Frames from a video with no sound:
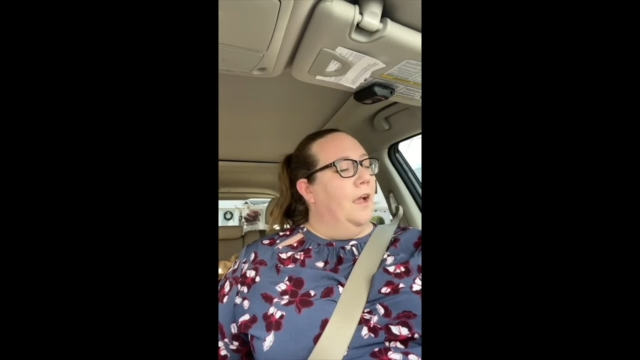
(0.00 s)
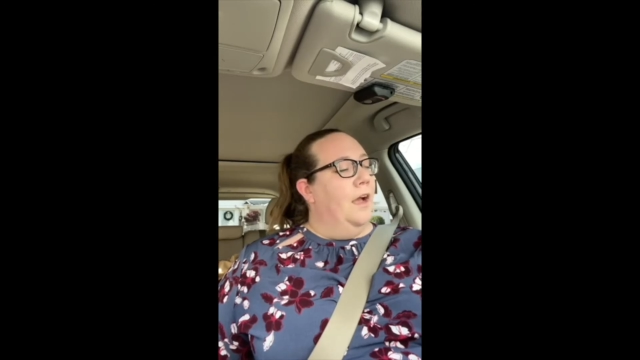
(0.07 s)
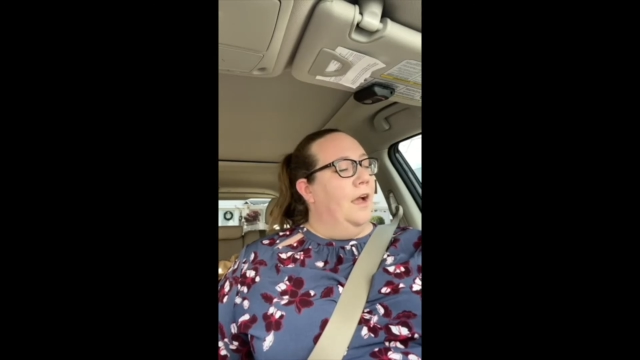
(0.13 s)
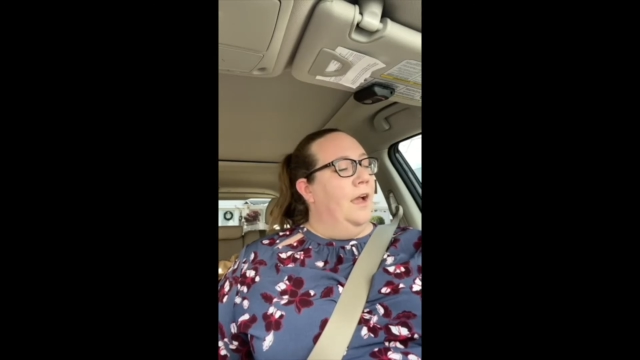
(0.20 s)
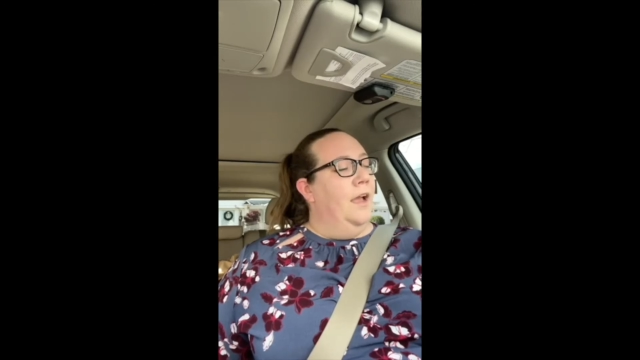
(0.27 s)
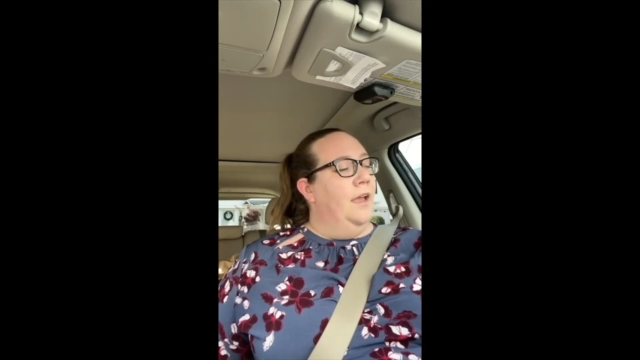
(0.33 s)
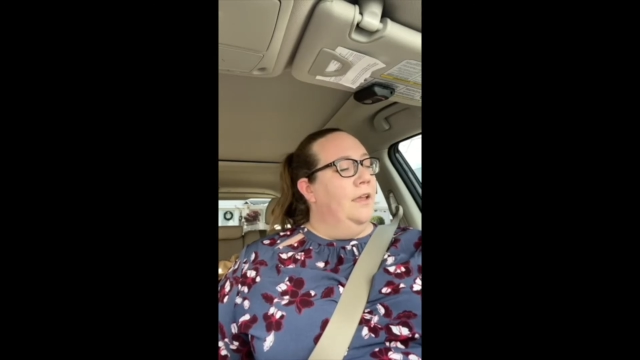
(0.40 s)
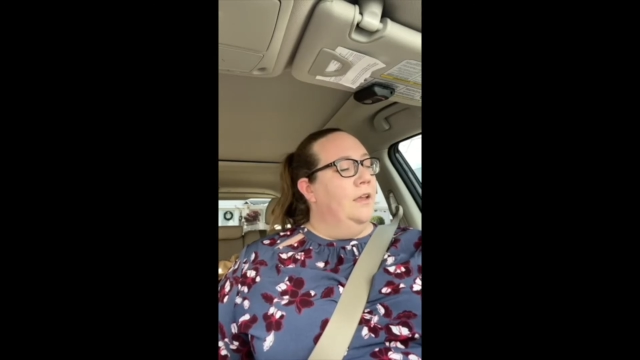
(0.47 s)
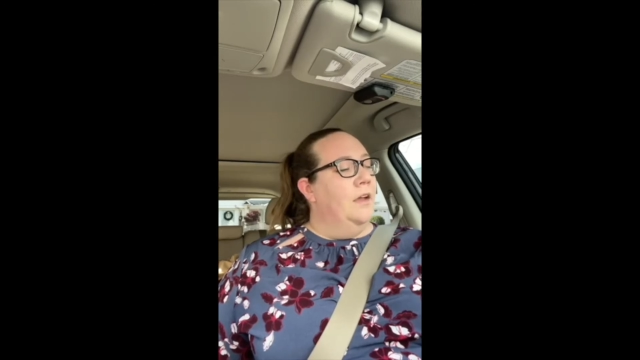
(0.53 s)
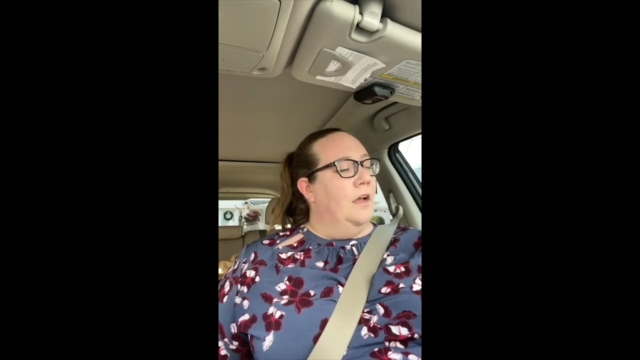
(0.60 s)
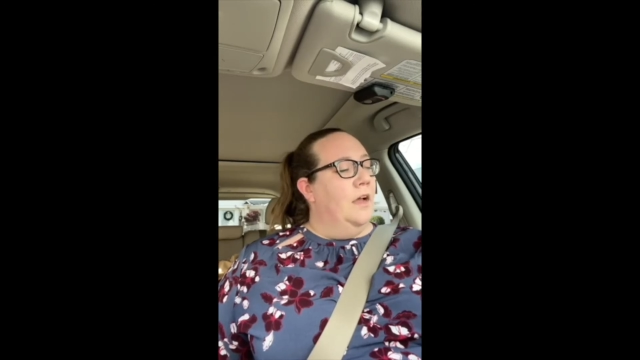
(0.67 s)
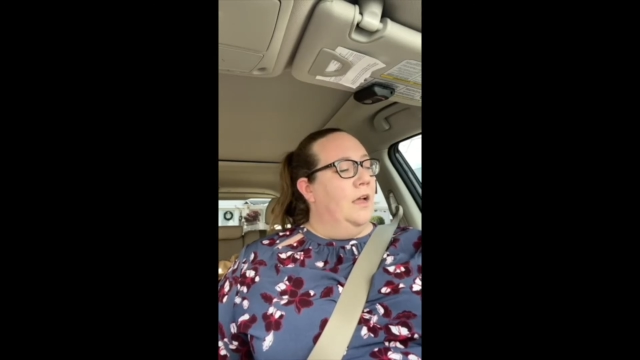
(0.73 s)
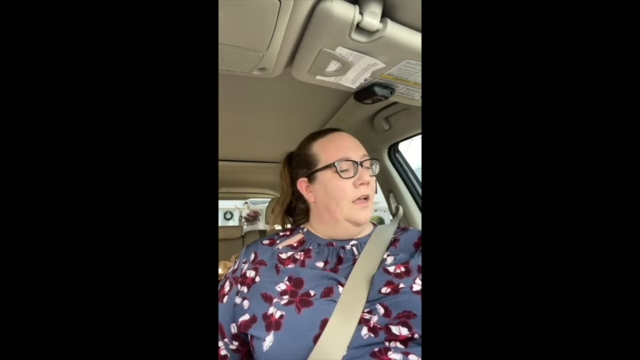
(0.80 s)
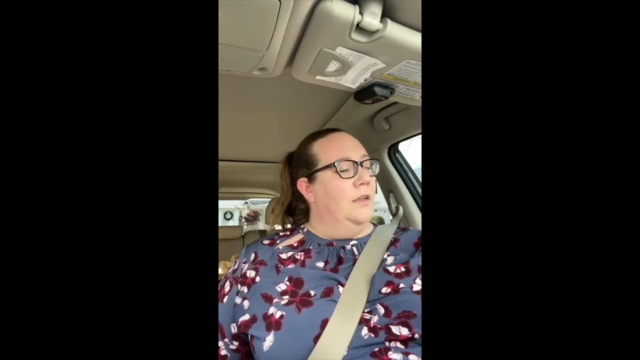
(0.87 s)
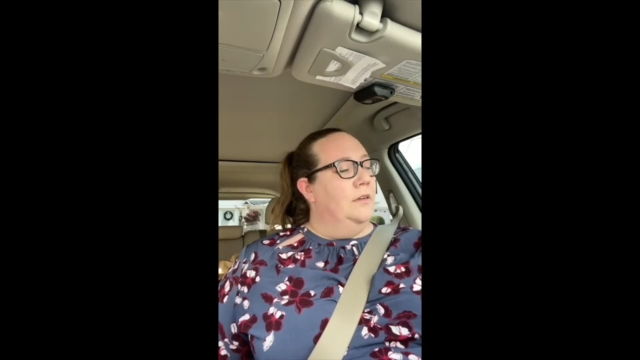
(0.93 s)
I
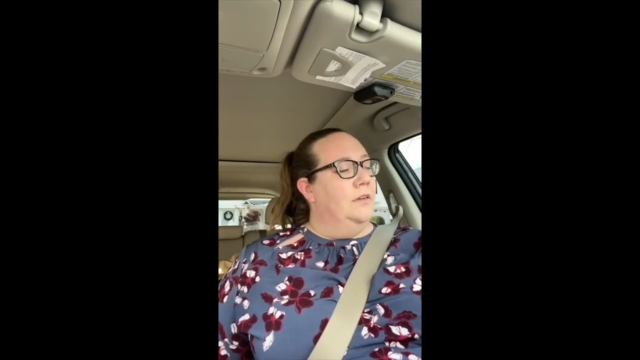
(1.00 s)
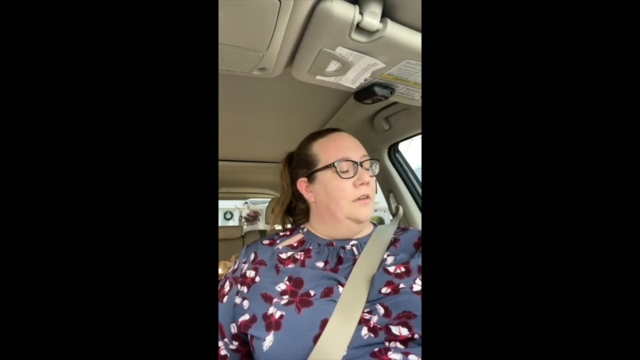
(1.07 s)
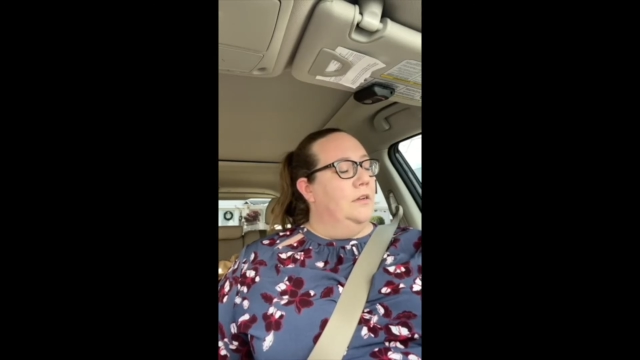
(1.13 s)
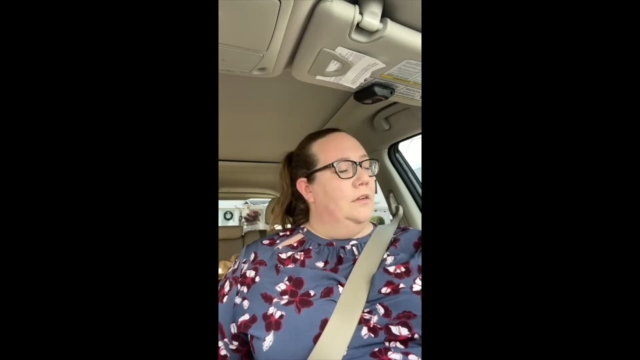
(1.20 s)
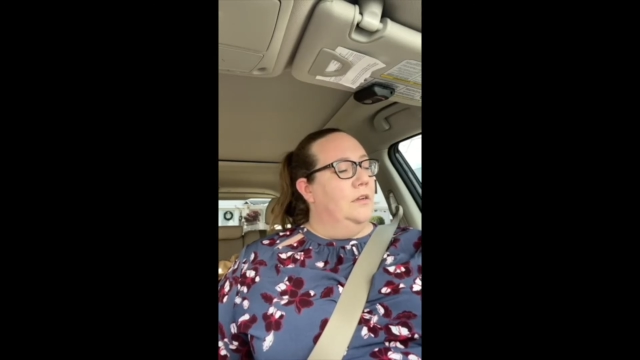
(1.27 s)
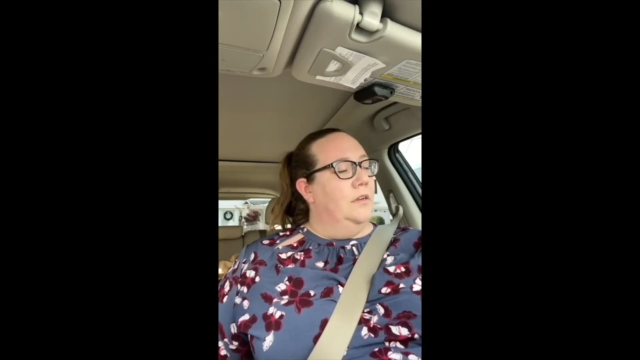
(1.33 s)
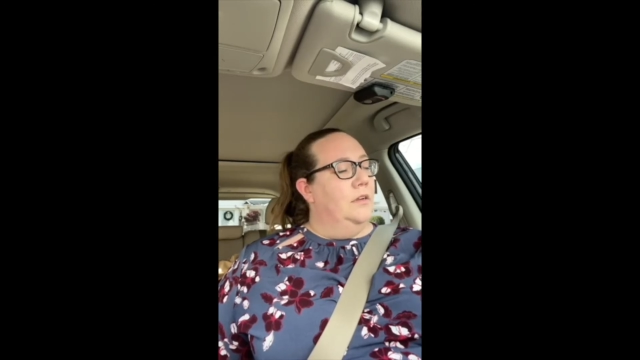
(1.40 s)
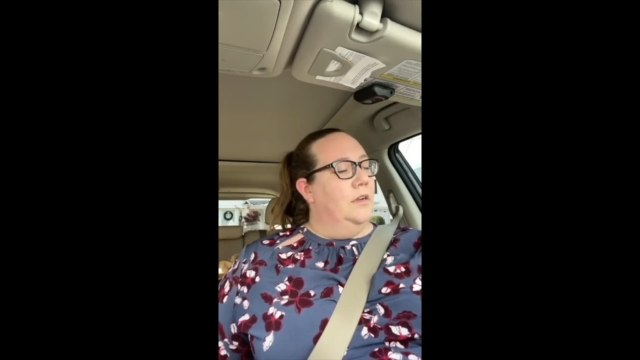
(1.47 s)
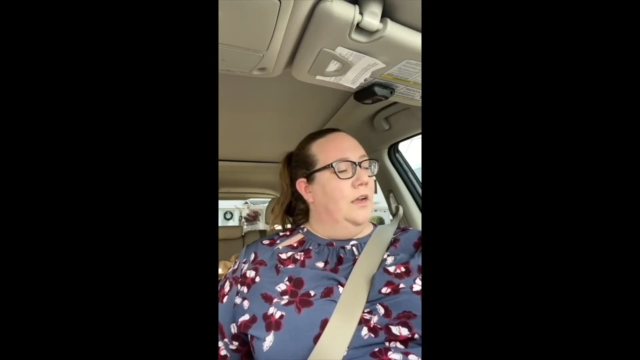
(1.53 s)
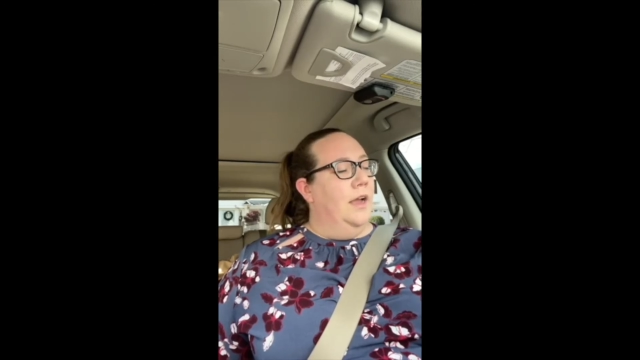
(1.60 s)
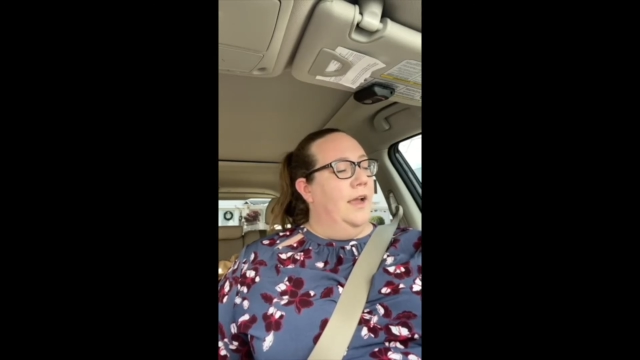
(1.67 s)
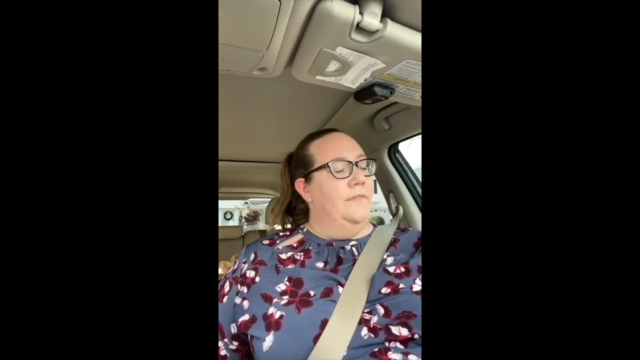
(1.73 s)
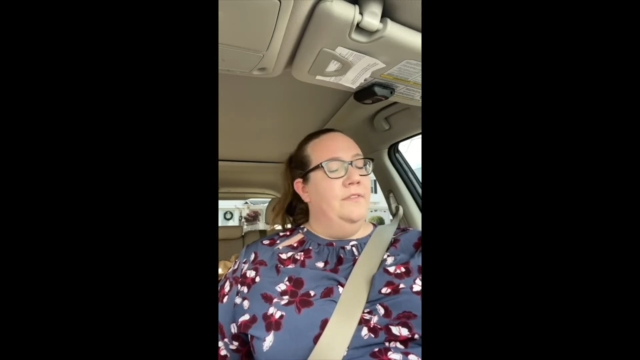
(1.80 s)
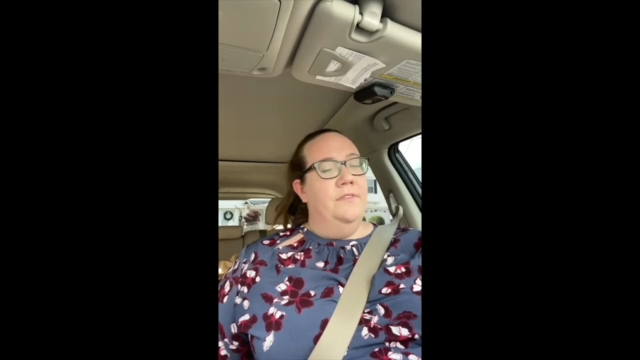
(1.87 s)
have